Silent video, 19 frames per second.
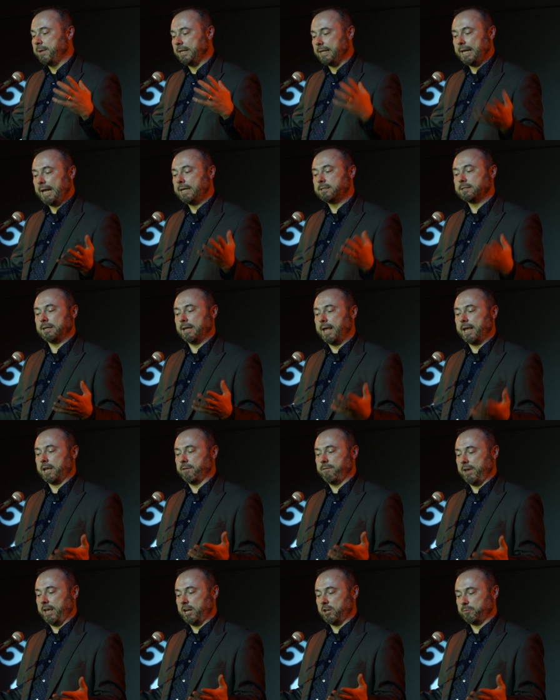less like a
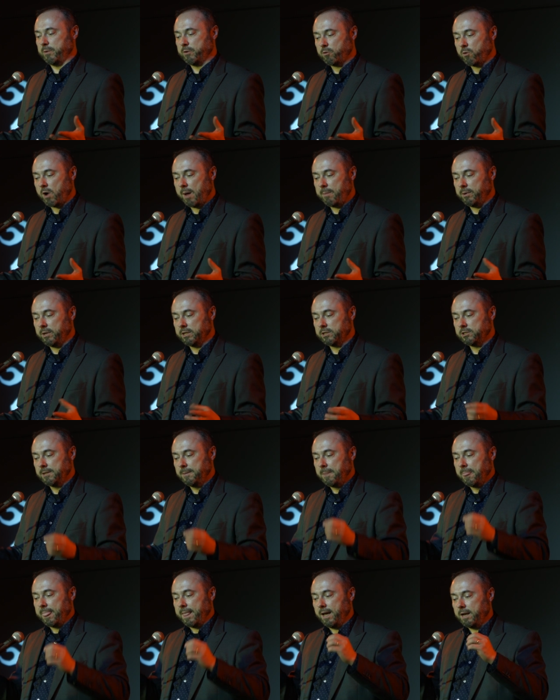vanished metropolis
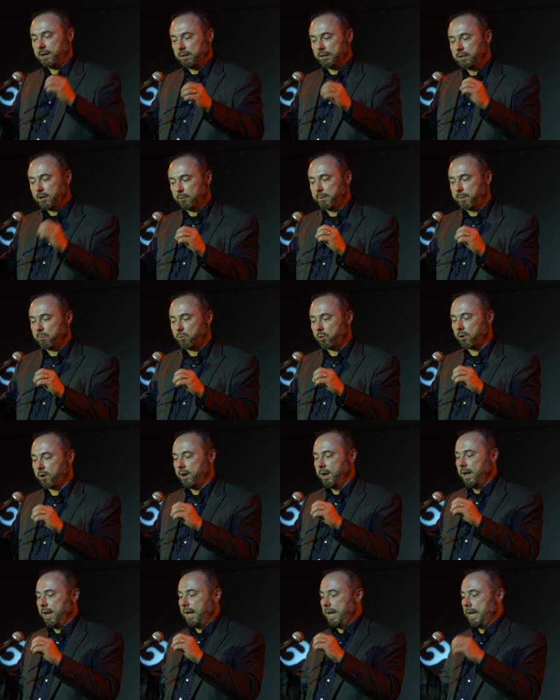and a little bit more
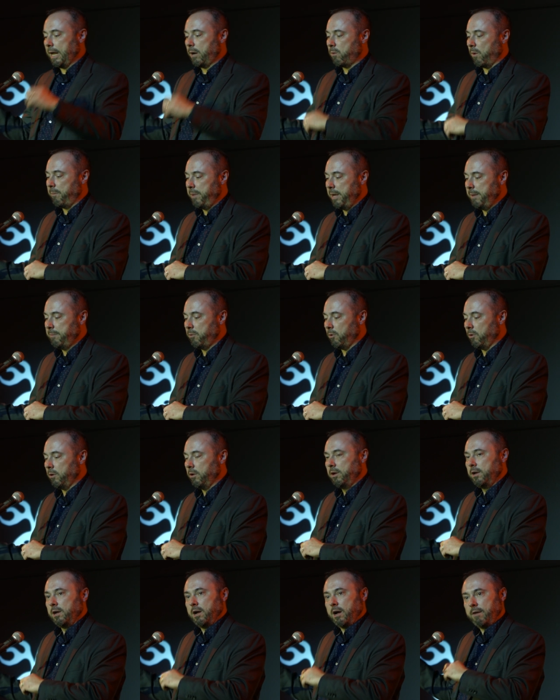like what people
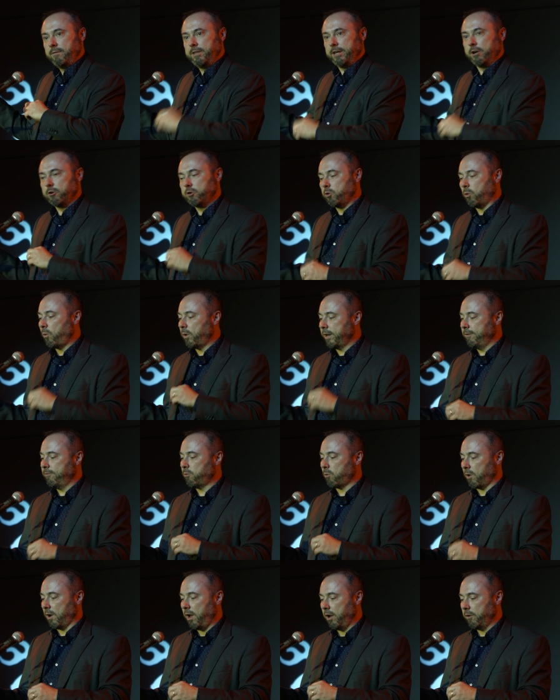of the year
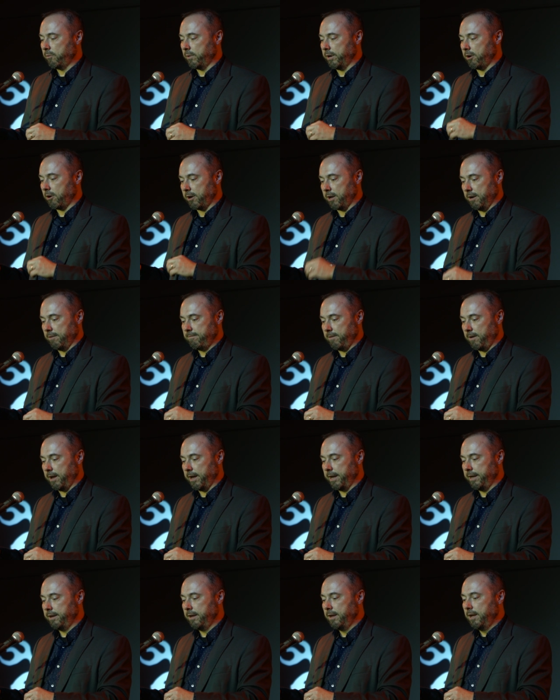2400 are going to
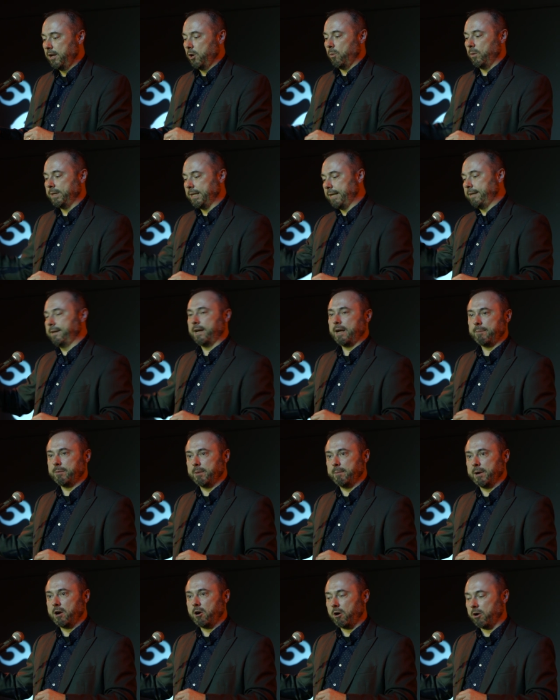find when they dig up the
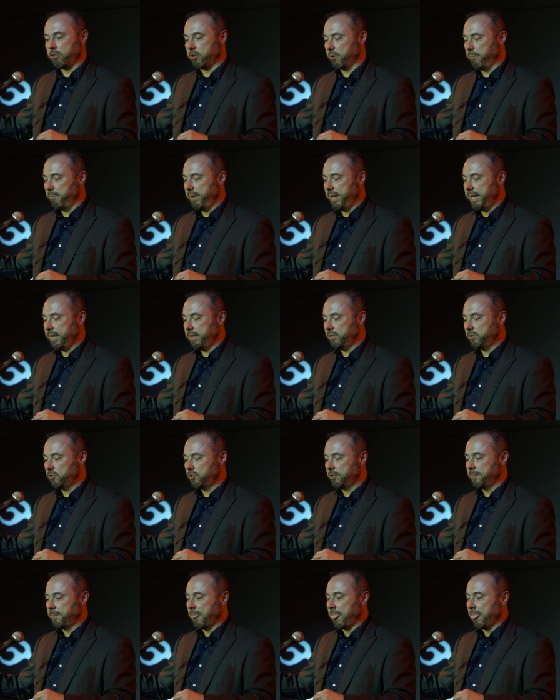MacArthur Maze